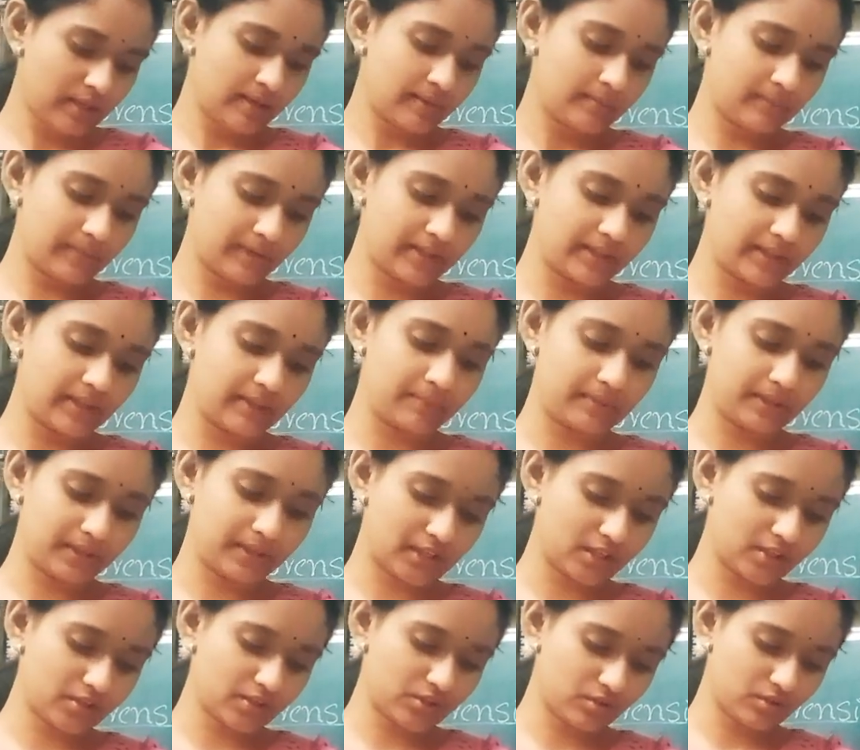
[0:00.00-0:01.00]
By the
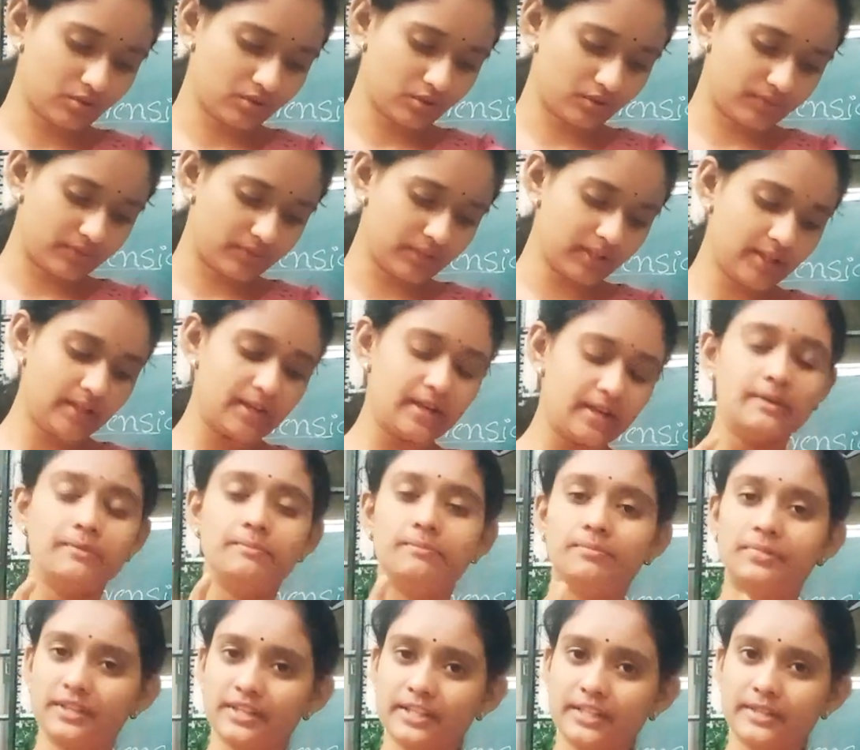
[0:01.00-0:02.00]
application of the
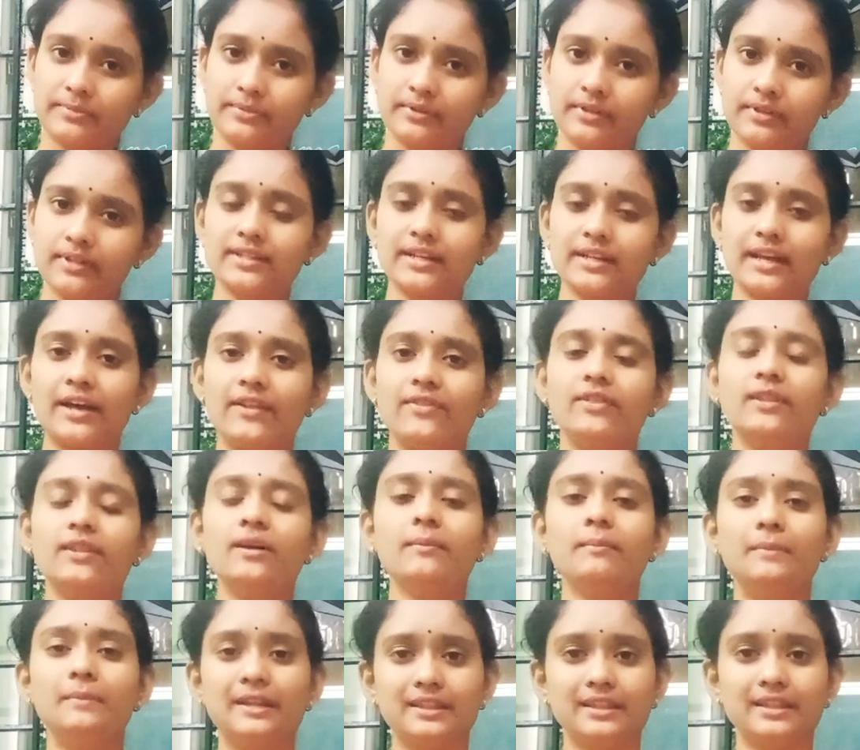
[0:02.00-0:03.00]
principles and the
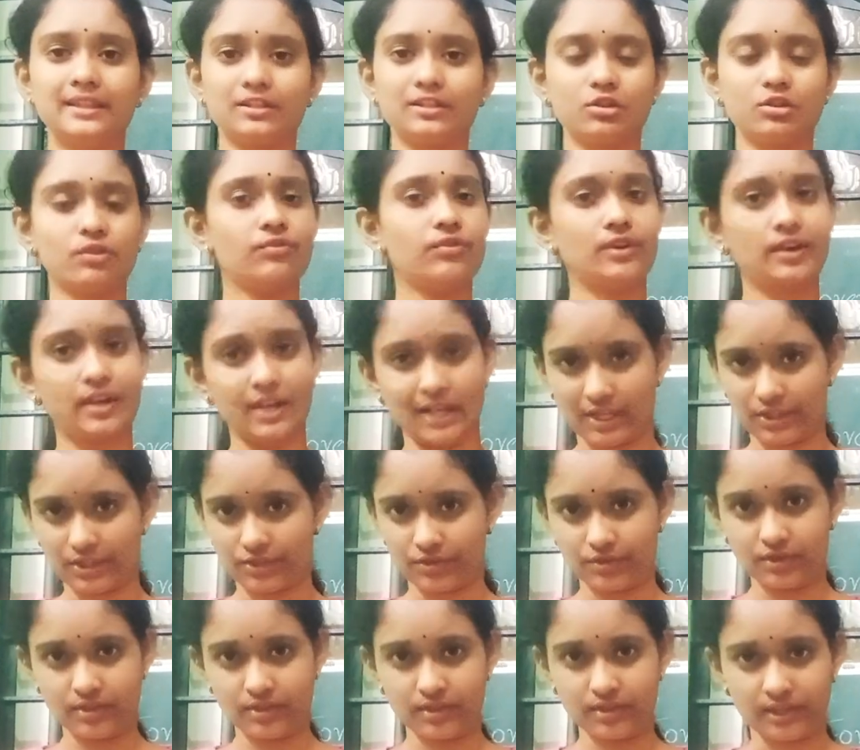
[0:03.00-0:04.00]
methods of
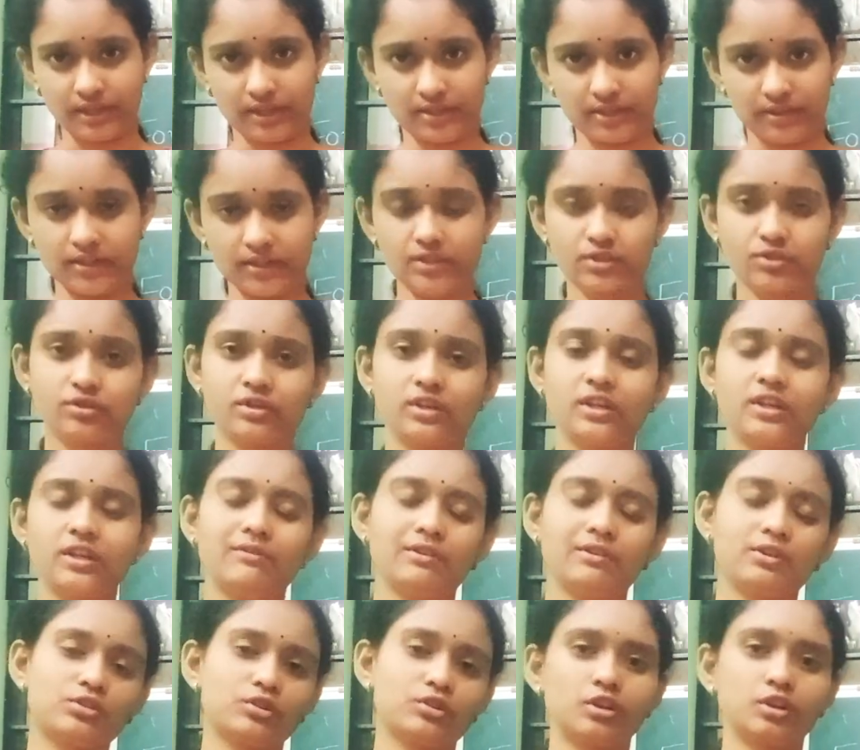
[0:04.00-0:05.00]
natural sciences to give
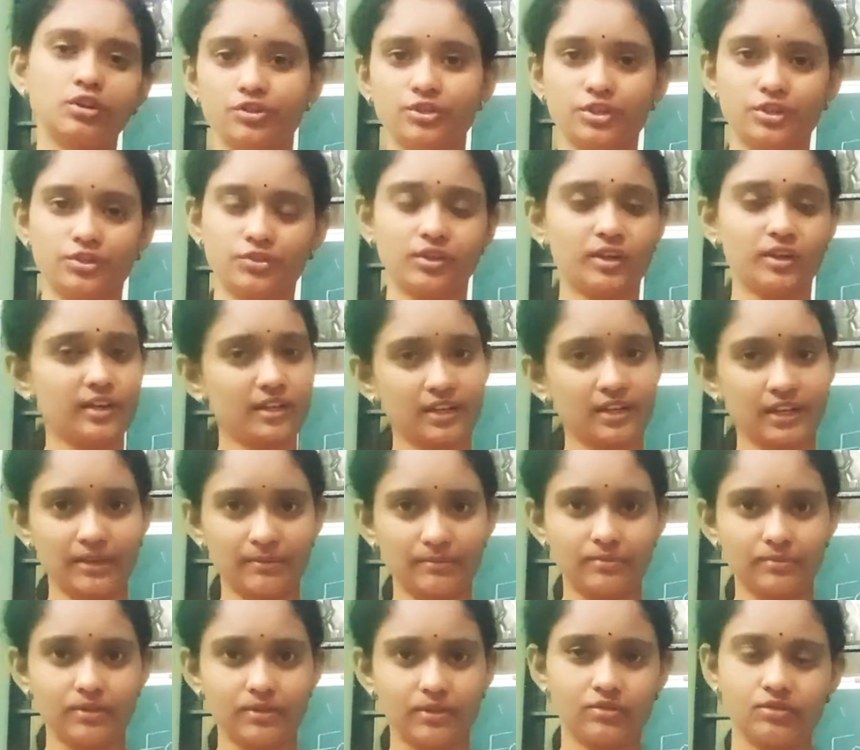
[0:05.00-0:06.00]
a solution to a crime
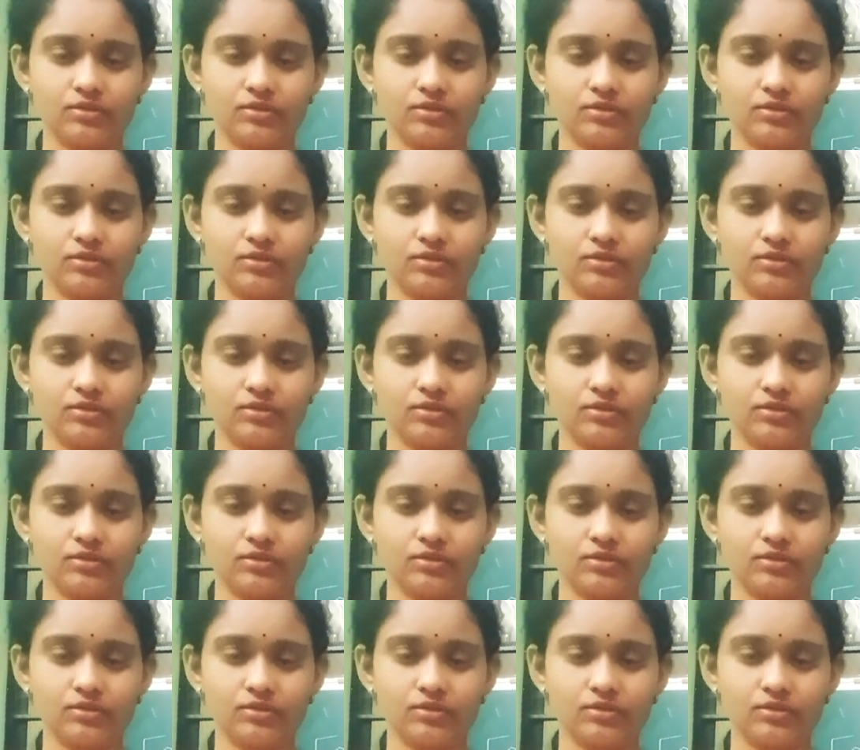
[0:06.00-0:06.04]
scene.